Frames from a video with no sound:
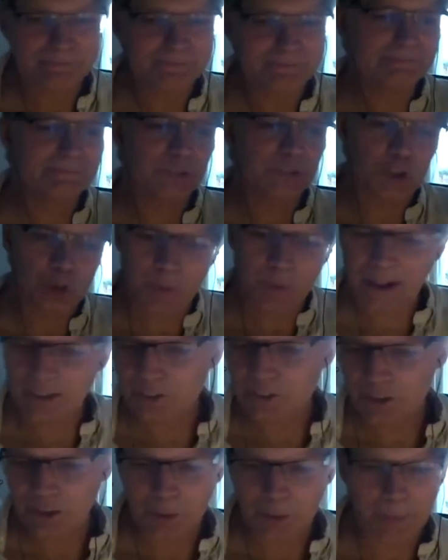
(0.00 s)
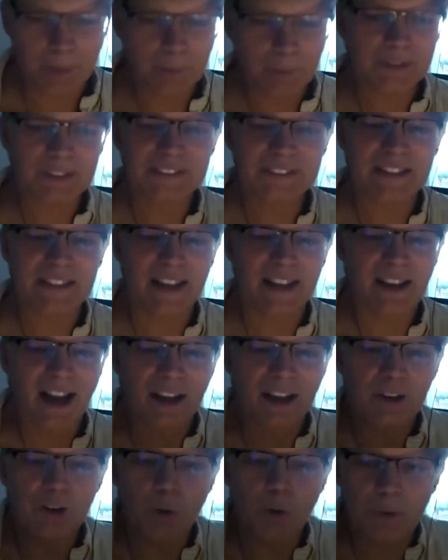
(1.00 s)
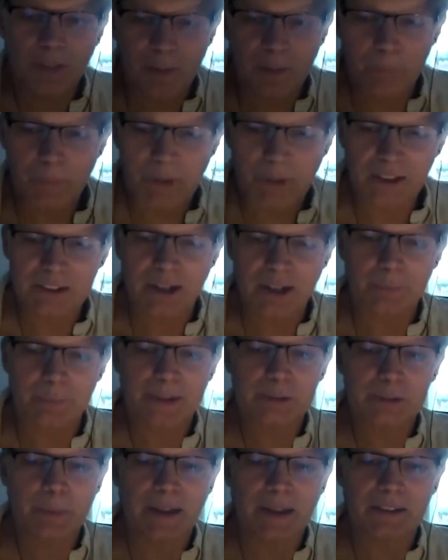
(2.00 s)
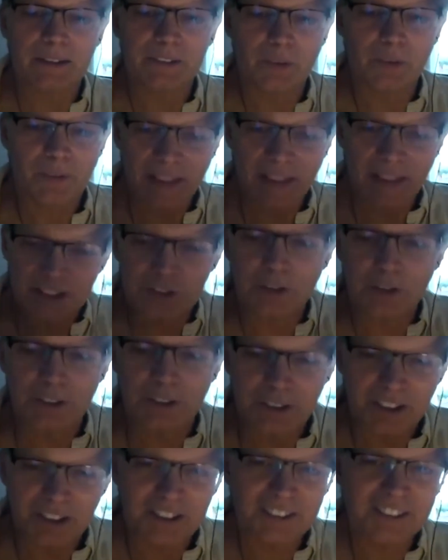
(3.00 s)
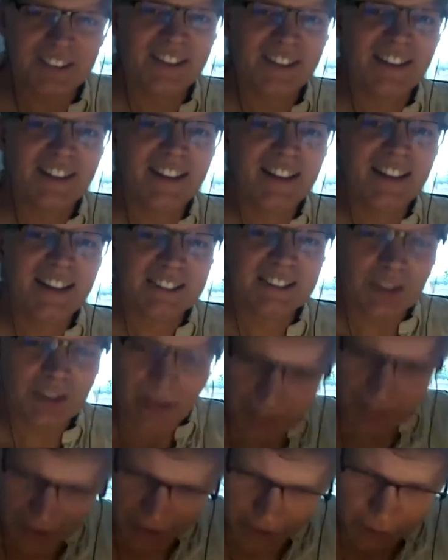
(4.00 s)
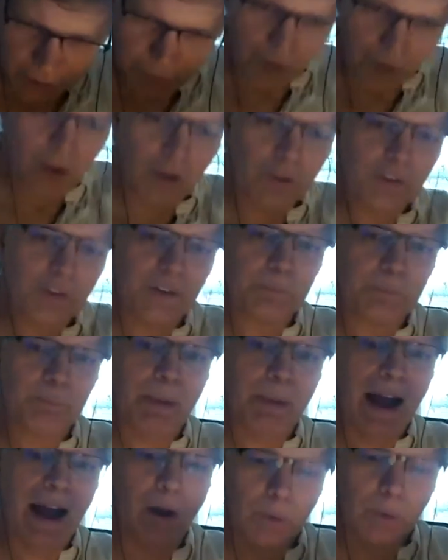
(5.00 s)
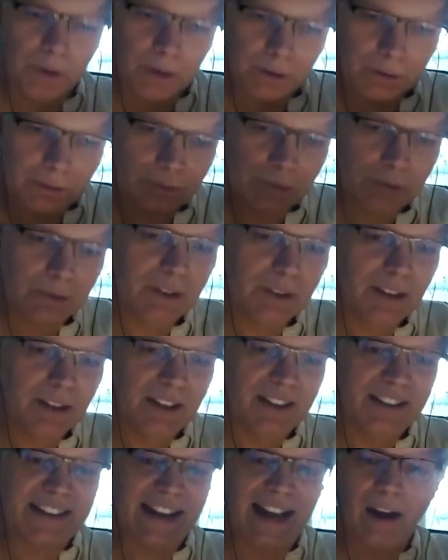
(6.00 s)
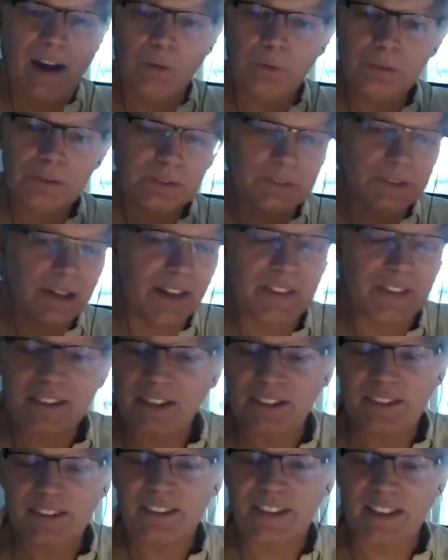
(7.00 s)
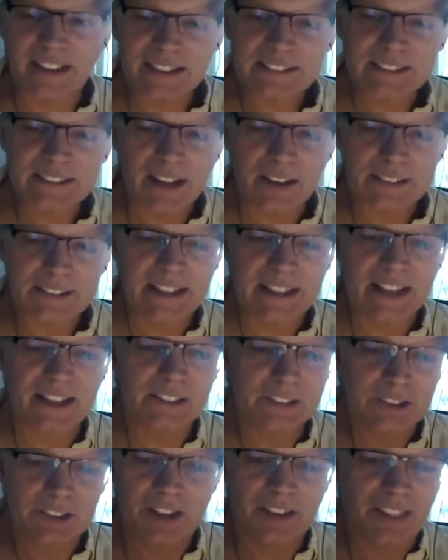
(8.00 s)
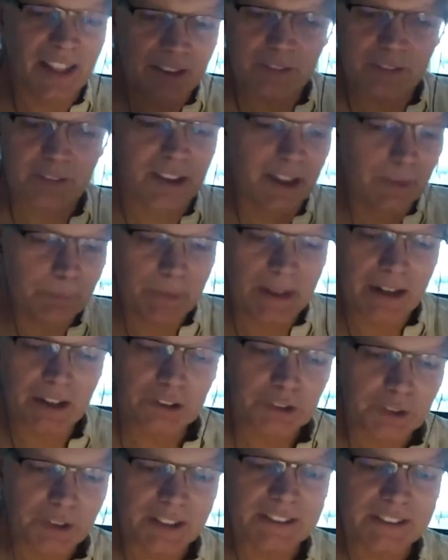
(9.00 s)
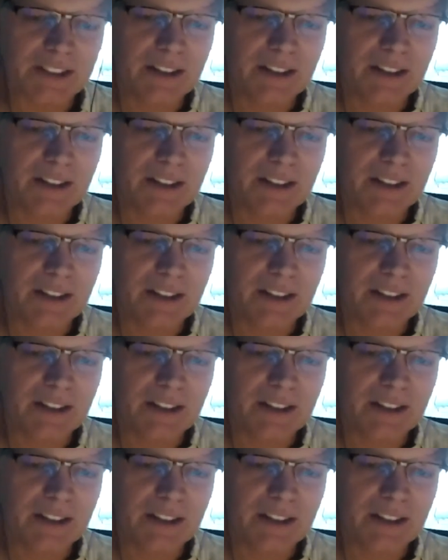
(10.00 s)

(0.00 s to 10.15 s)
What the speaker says: director to be able to say, I know where that money is going to be spent, or that certainty. So I think devolving power down, I think the last thing I'd say is to that manager is,